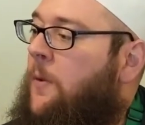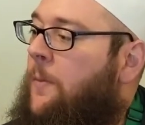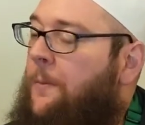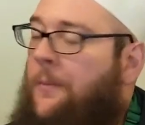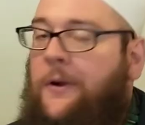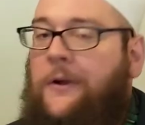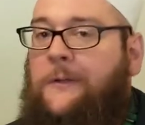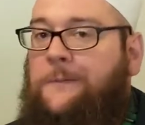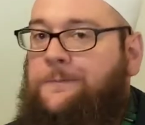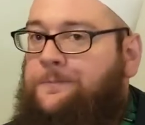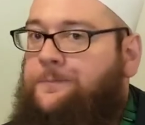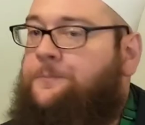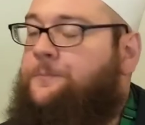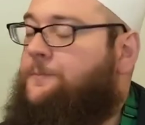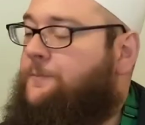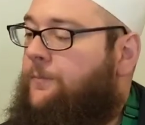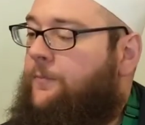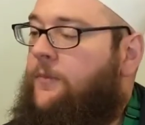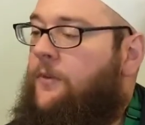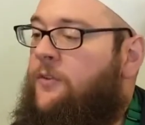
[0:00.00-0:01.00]
But
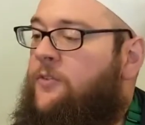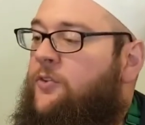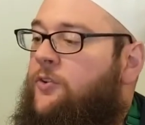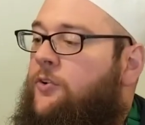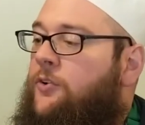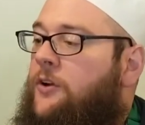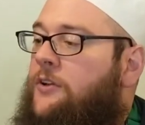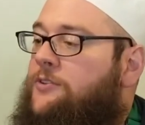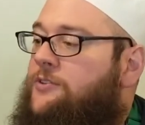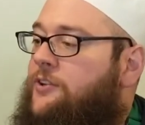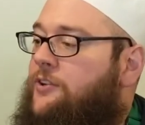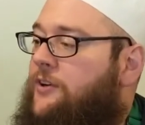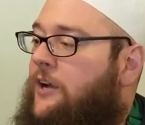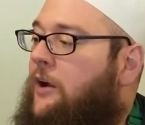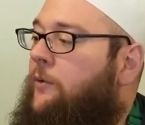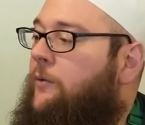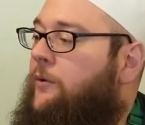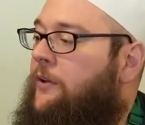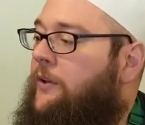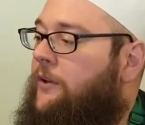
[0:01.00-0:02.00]
the crust turned
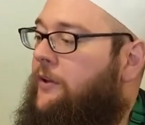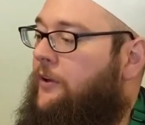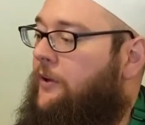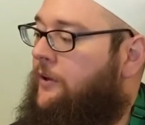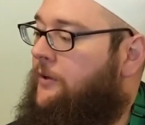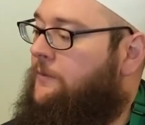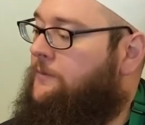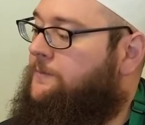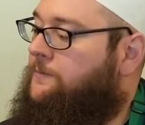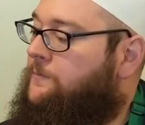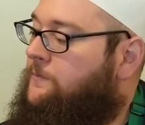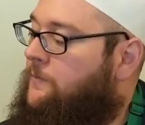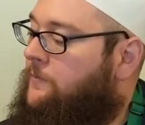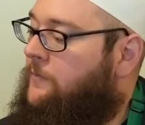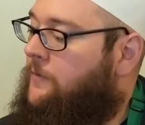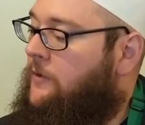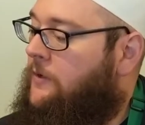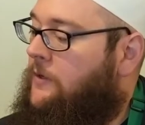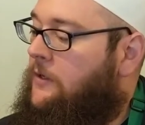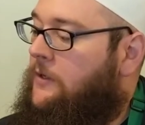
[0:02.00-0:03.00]
out really good. Mm
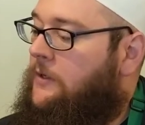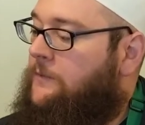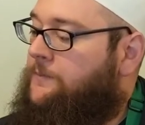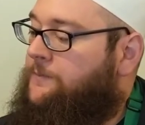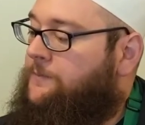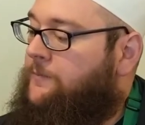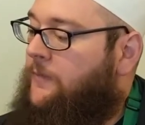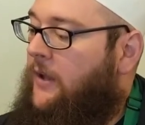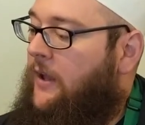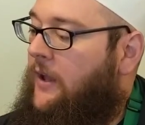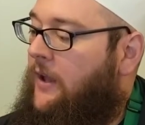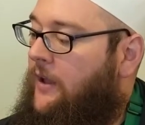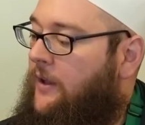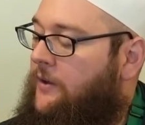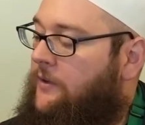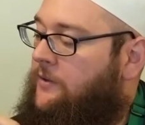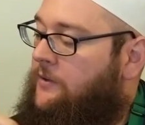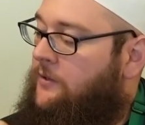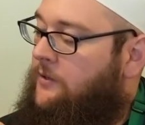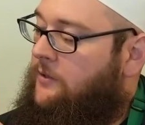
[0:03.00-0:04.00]
-hmm.
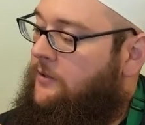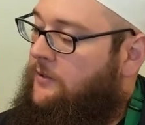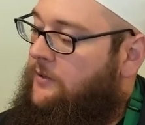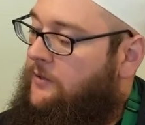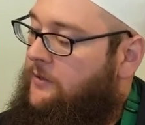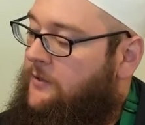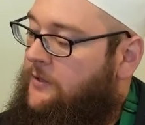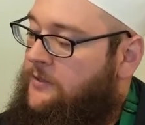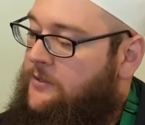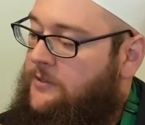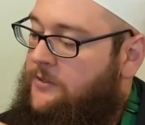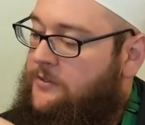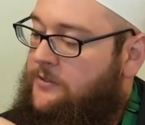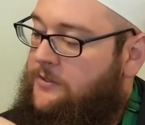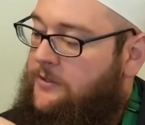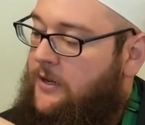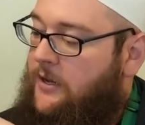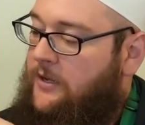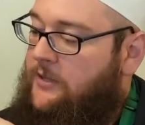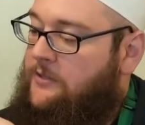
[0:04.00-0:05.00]
And this
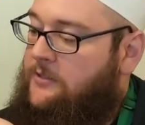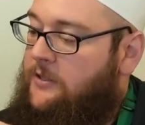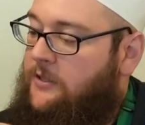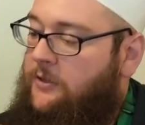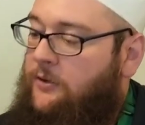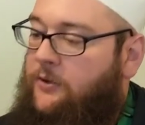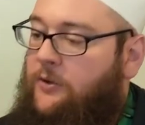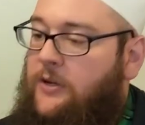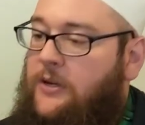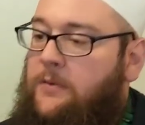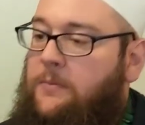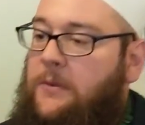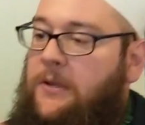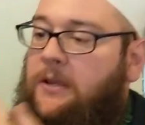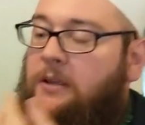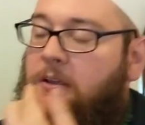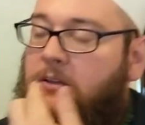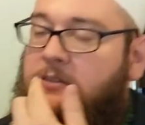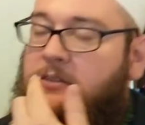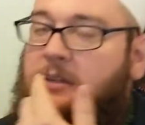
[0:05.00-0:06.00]
is nice and
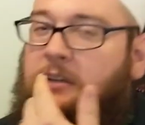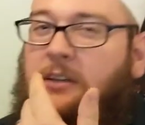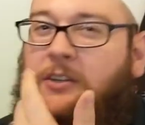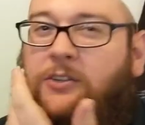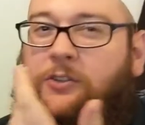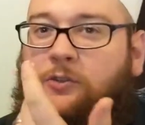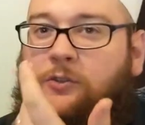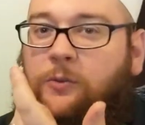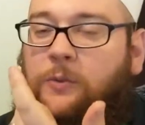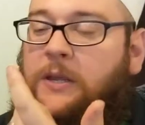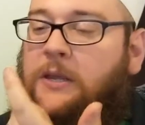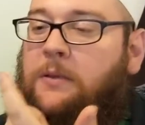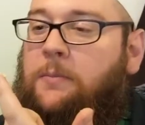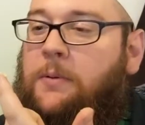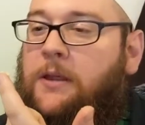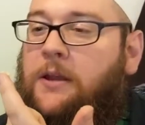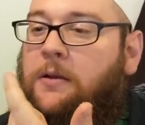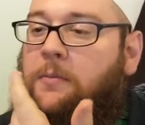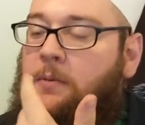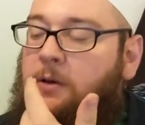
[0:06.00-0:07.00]
creamy. It's like a sweet
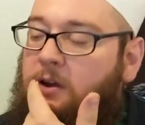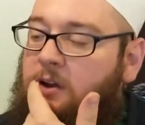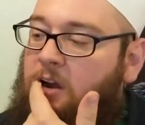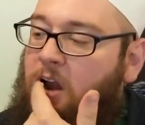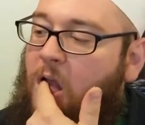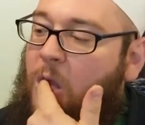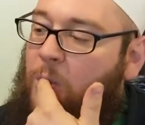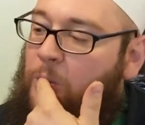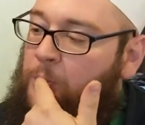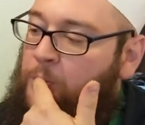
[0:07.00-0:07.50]
peanut butter.